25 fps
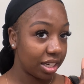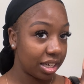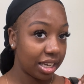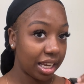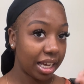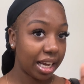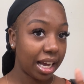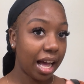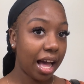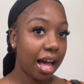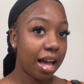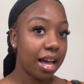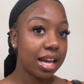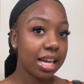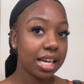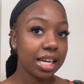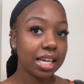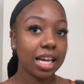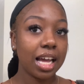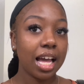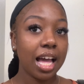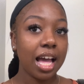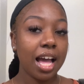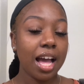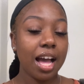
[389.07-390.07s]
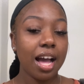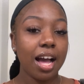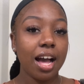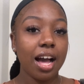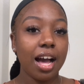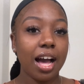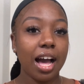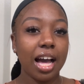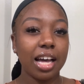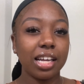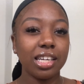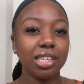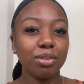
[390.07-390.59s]
Like I,
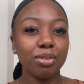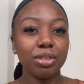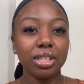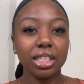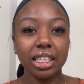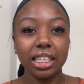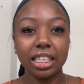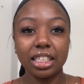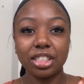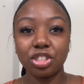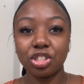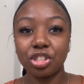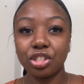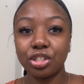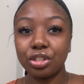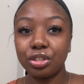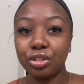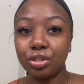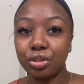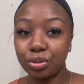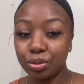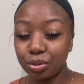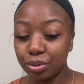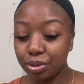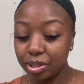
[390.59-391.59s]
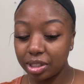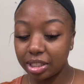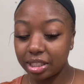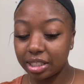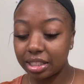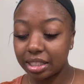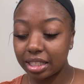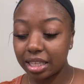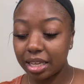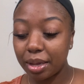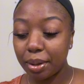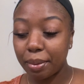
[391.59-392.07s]
I didn't really introduce